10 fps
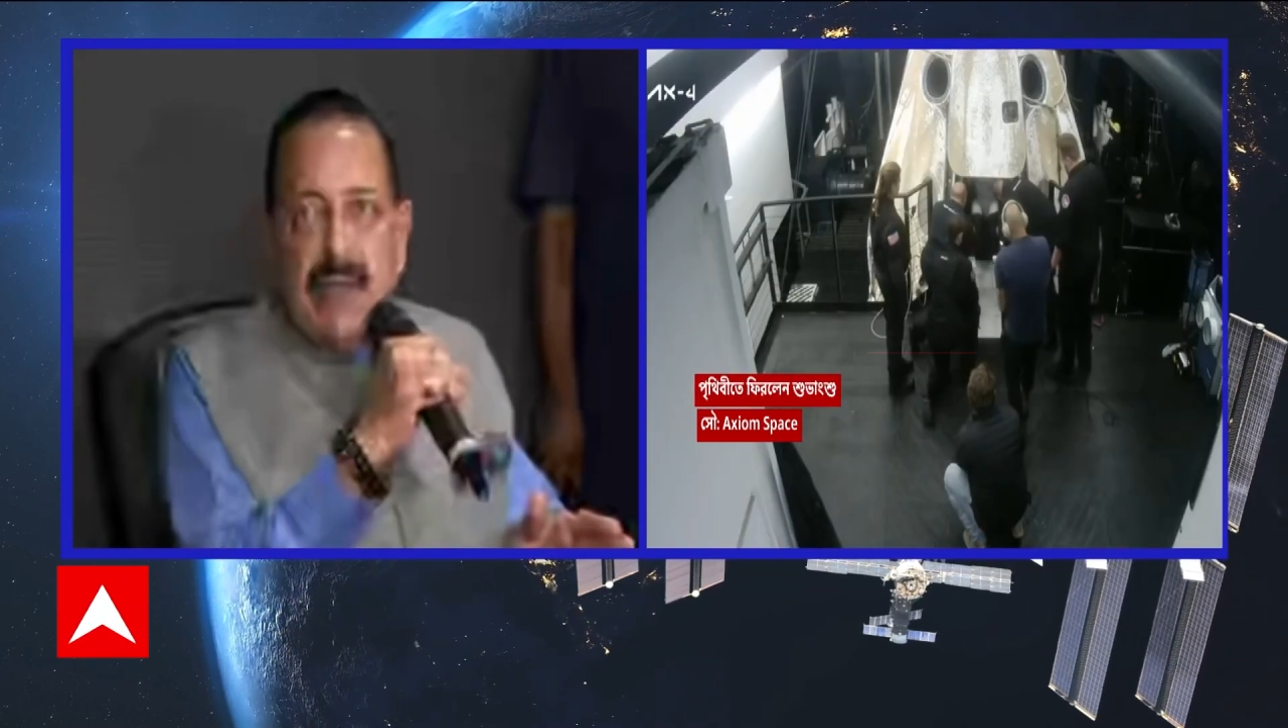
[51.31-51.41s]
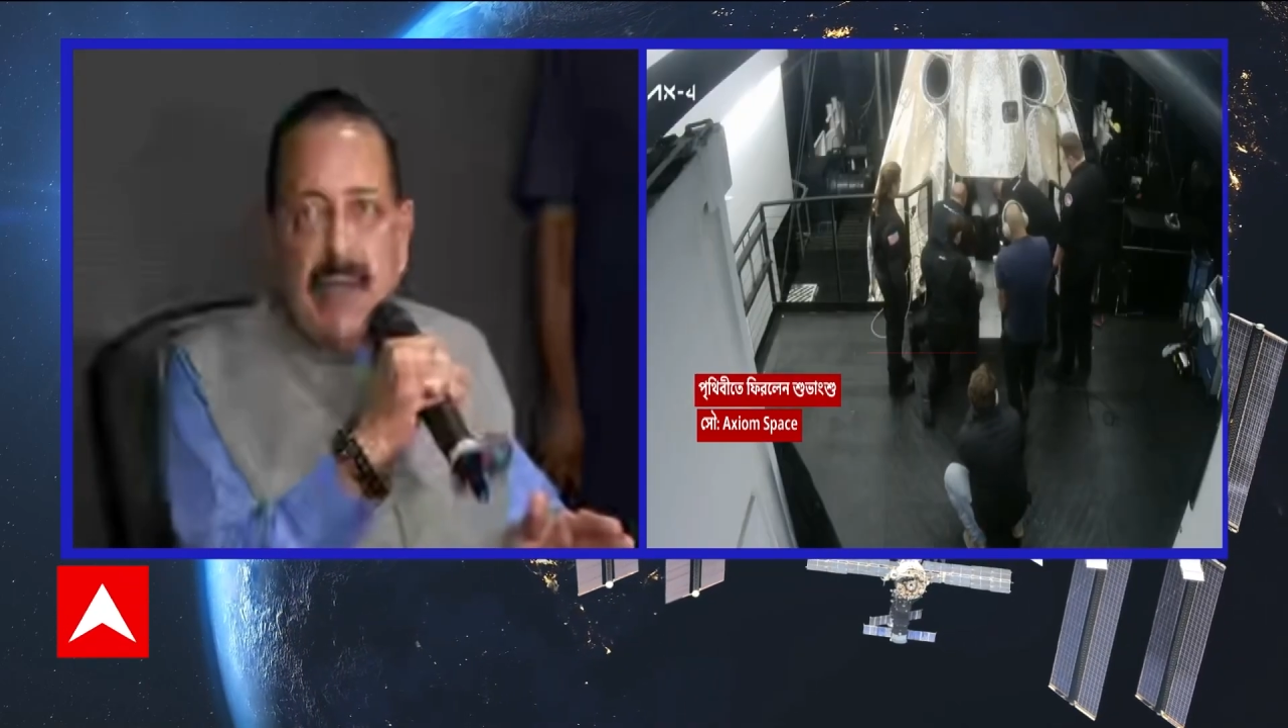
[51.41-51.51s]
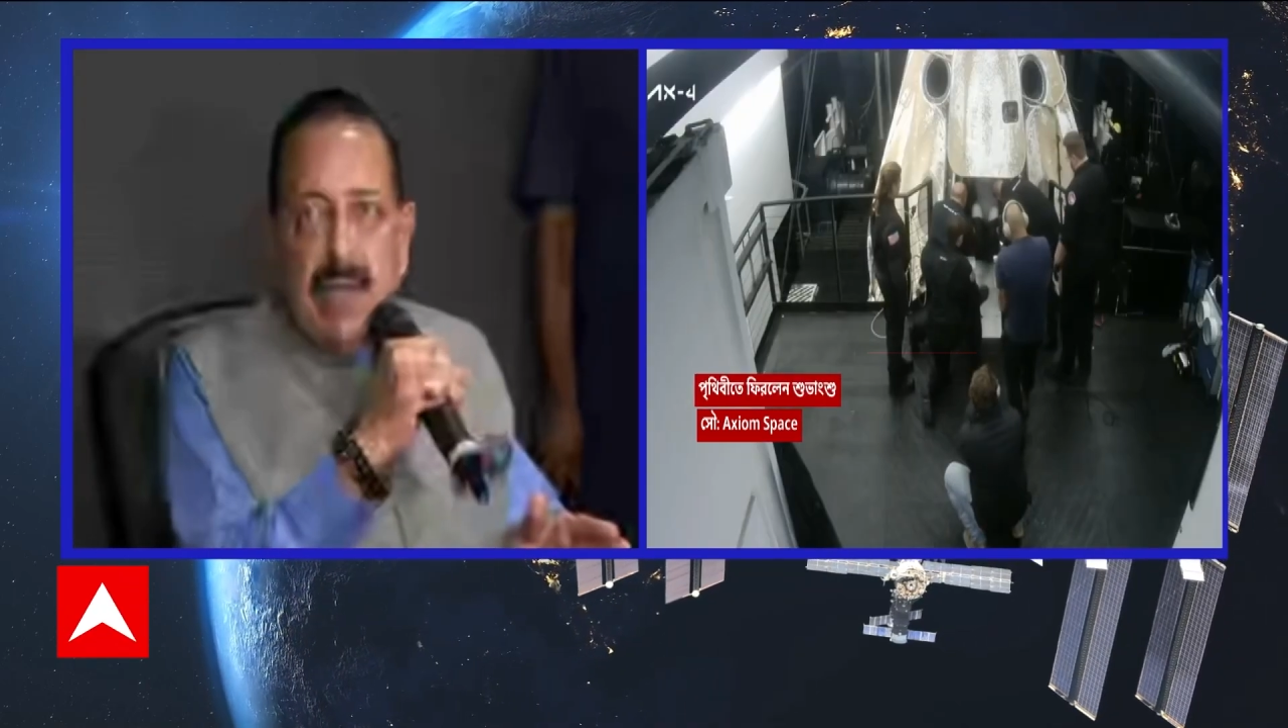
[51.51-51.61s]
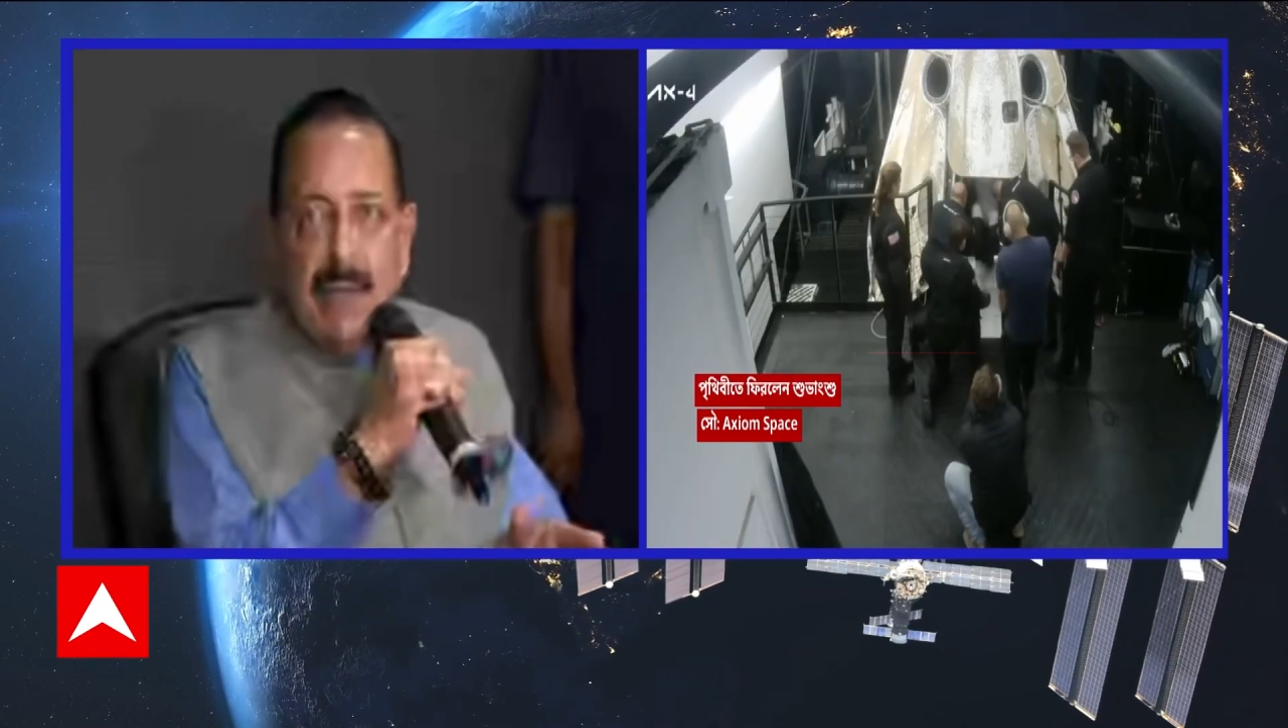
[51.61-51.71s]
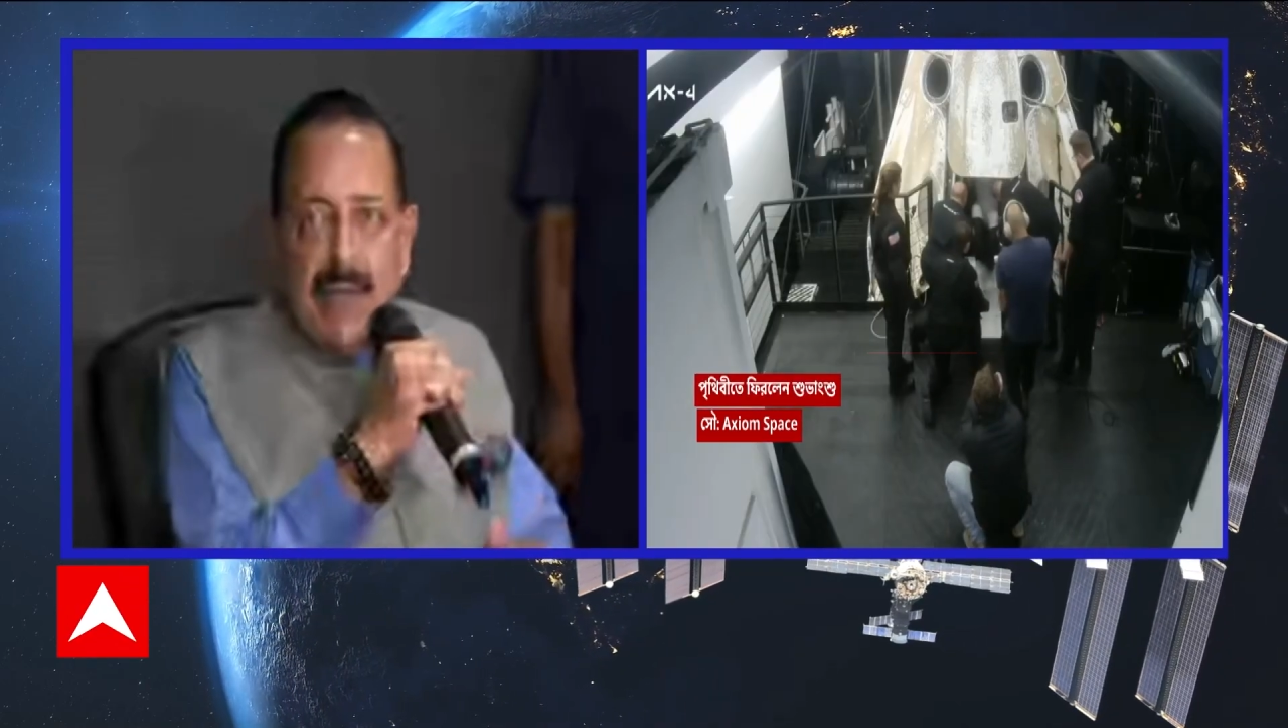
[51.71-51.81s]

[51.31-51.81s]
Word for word: team